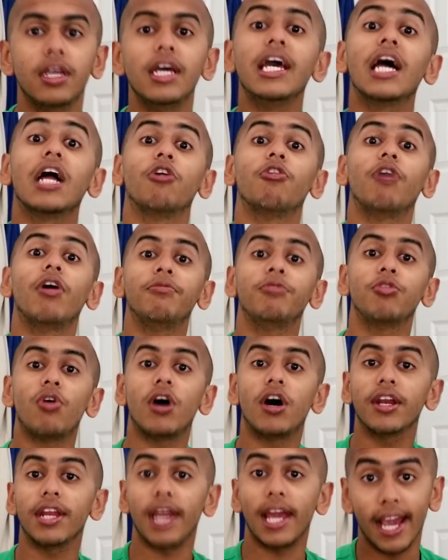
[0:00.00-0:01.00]
Hello
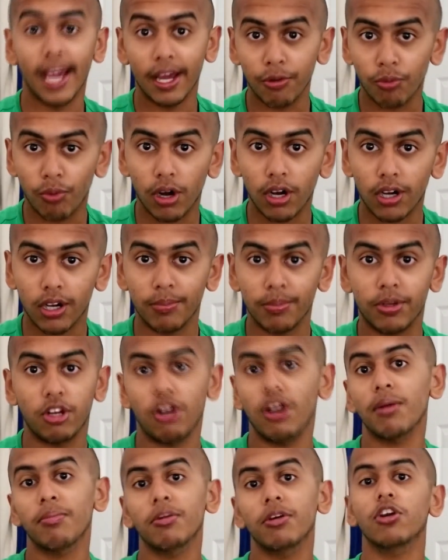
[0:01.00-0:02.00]
everyone and welcome. Today
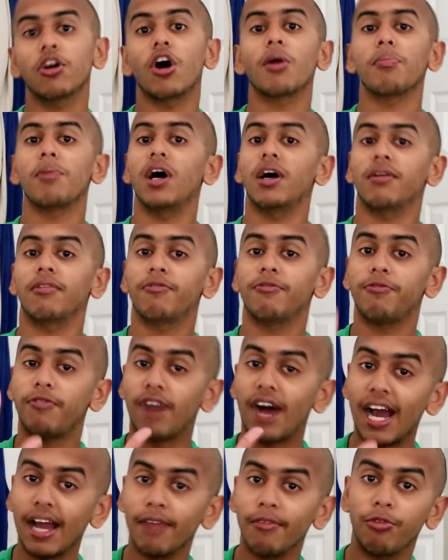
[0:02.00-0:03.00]
I'm going to talk about
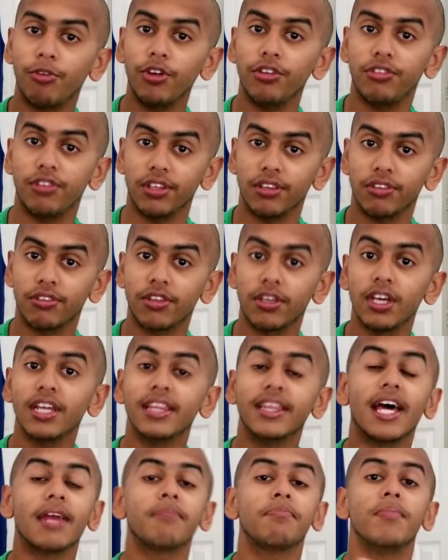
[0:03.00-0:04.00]
5 reasons
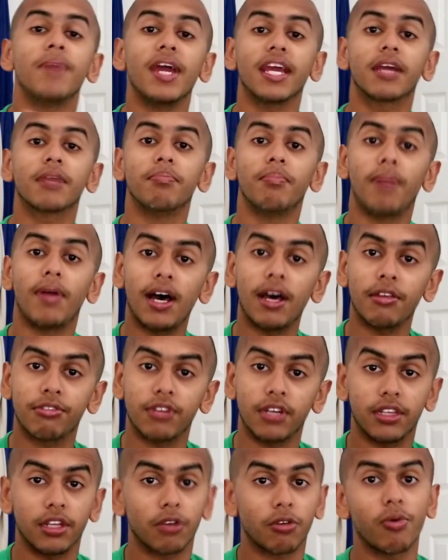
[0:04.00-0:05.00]
that make Mazda
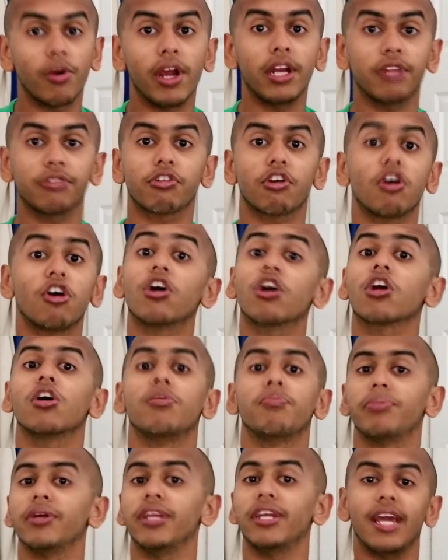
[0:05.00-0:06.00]
the greatest car
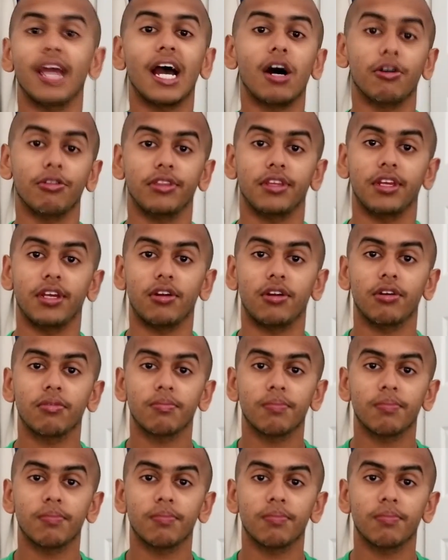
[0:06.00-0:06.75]
company out there.